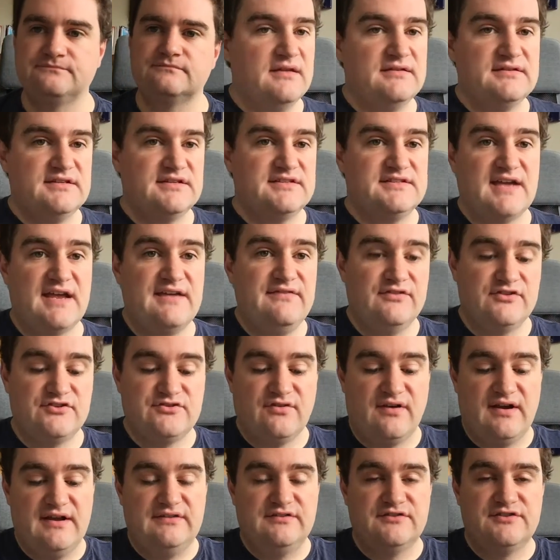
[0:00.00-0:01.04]
So say the
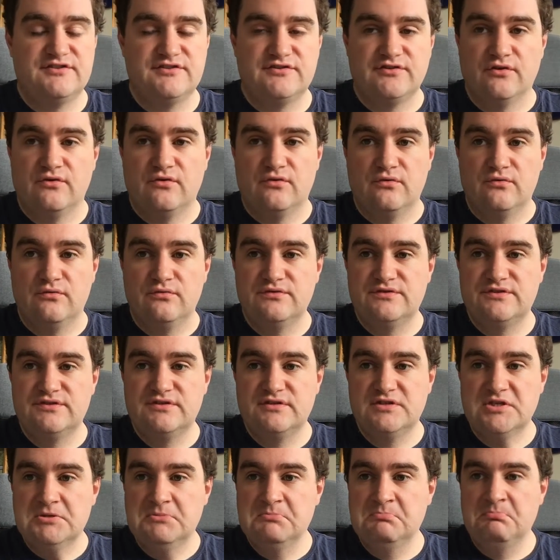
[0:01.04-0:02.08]
train
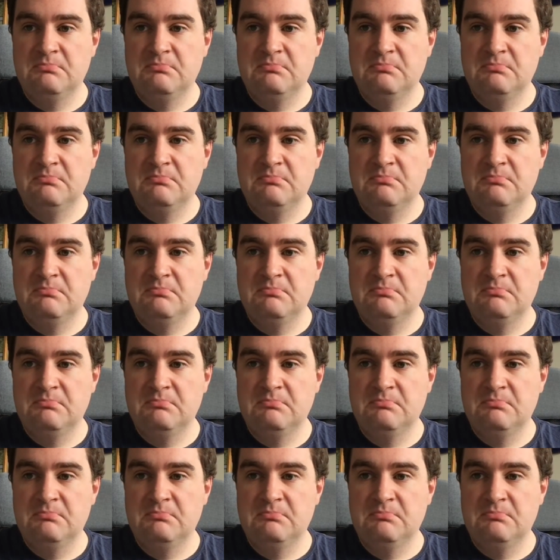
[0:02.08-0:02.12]
stalls